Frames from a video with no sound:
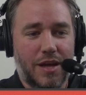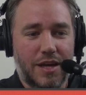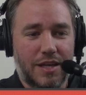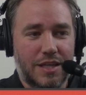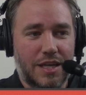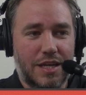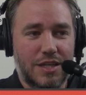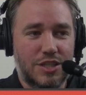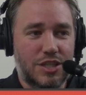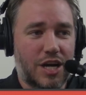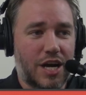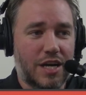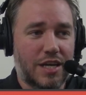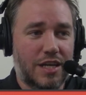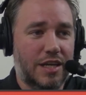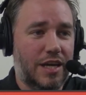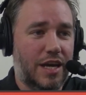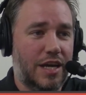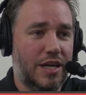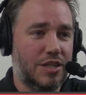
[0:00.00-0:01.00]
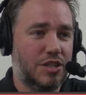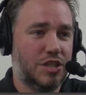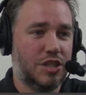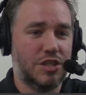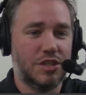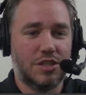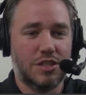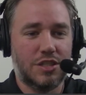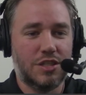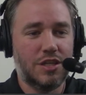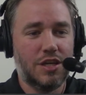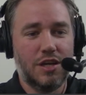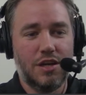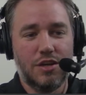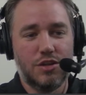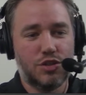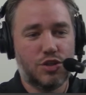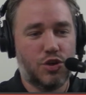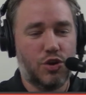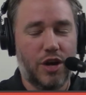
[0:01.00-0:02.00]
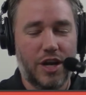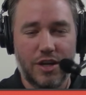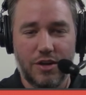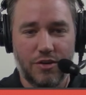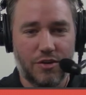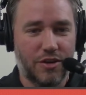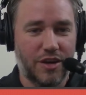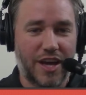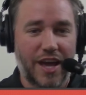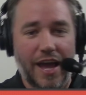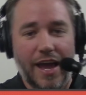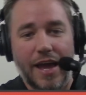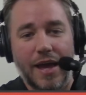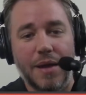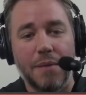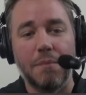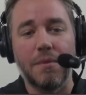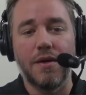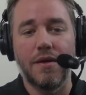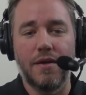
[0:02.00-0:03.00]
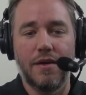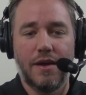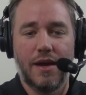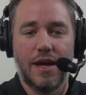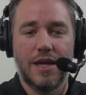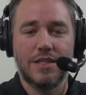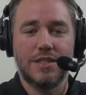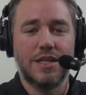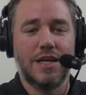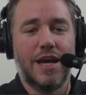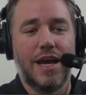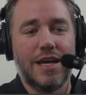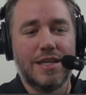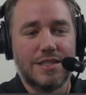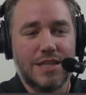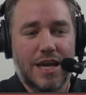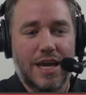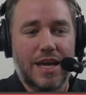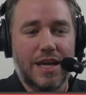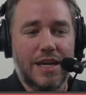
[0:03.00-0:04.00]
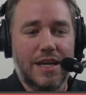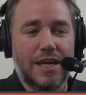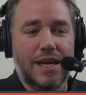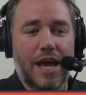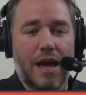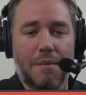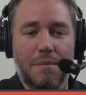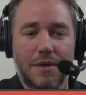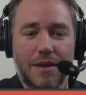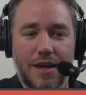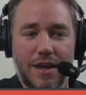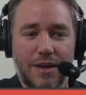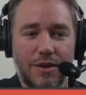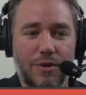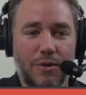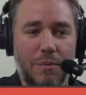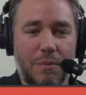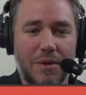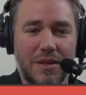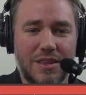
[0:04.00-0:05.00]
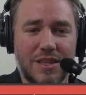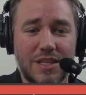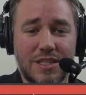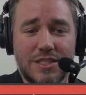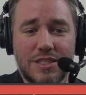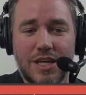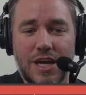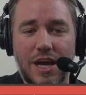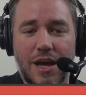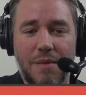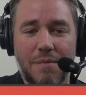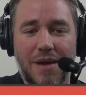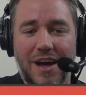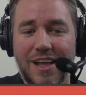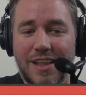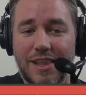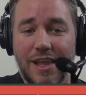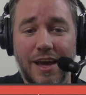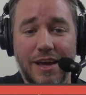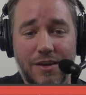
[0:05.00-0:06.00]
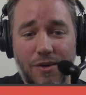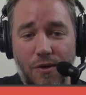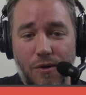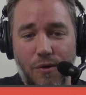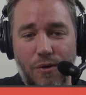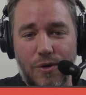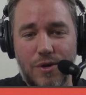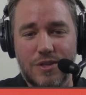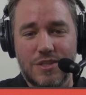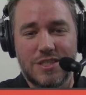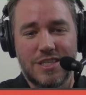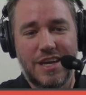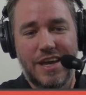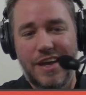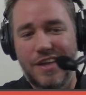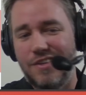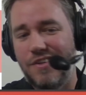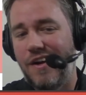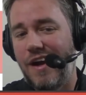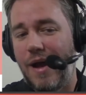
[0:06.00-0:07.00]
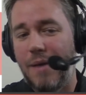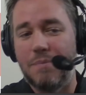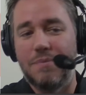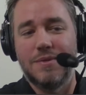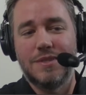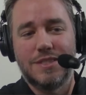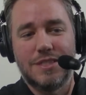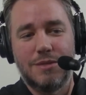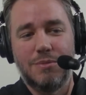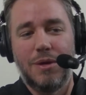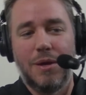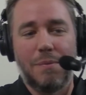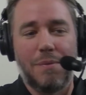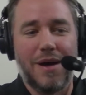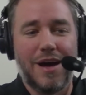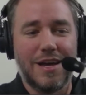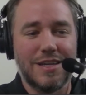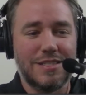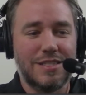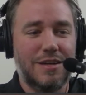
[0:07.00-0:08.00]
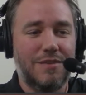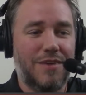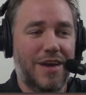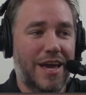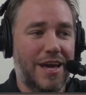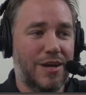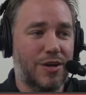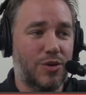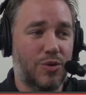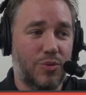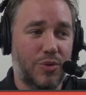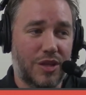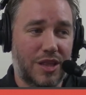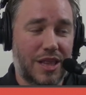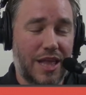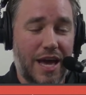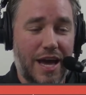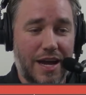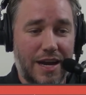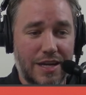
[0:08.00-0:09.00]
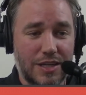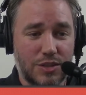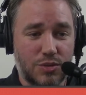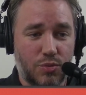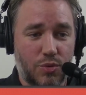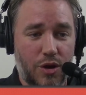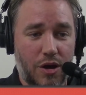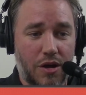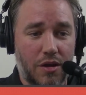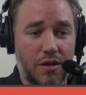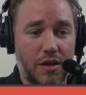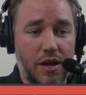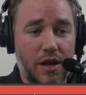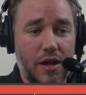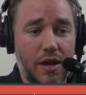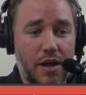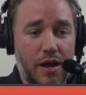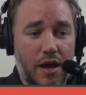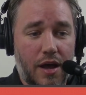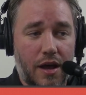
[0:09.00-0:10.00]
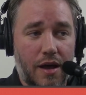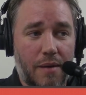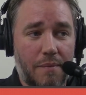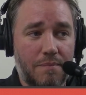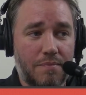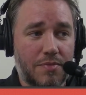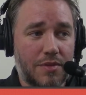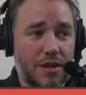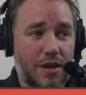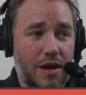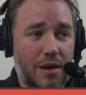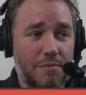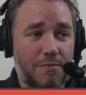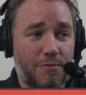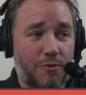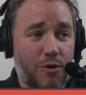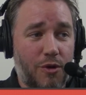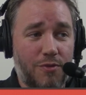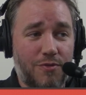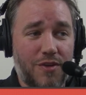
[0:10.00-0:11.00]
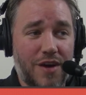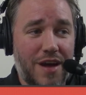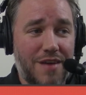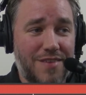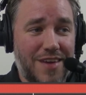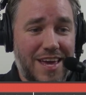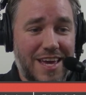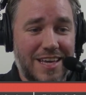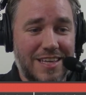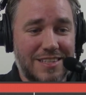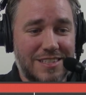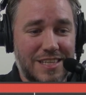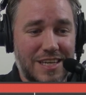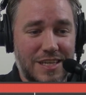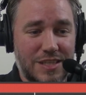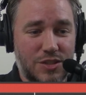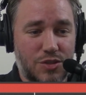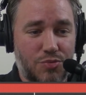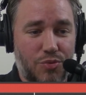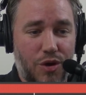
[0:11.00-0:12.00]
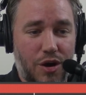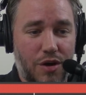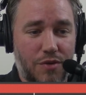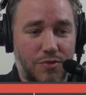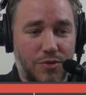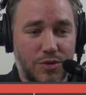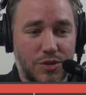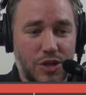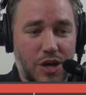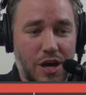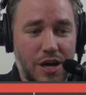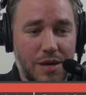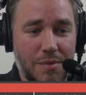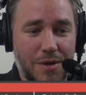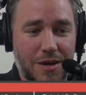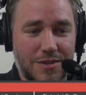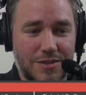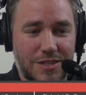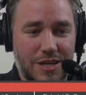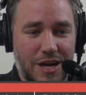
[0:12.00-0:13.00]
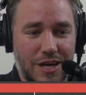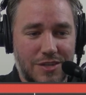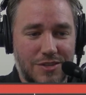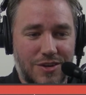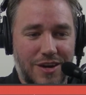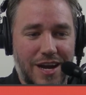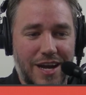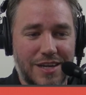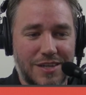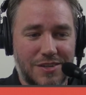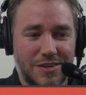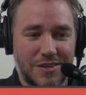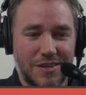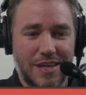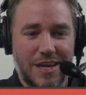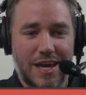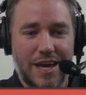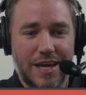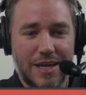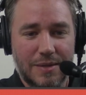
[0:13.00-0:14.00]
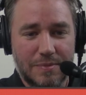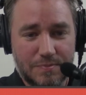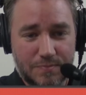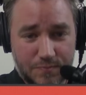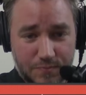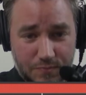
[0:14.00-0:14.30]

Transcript: like that jockey agent trainer game as a handicapping angle, but this time I like a horse, and there happens to be a positive angle with that as well. I'm 4, 5, 8, 10, 12. We'll talk about Dr. Edgar the 8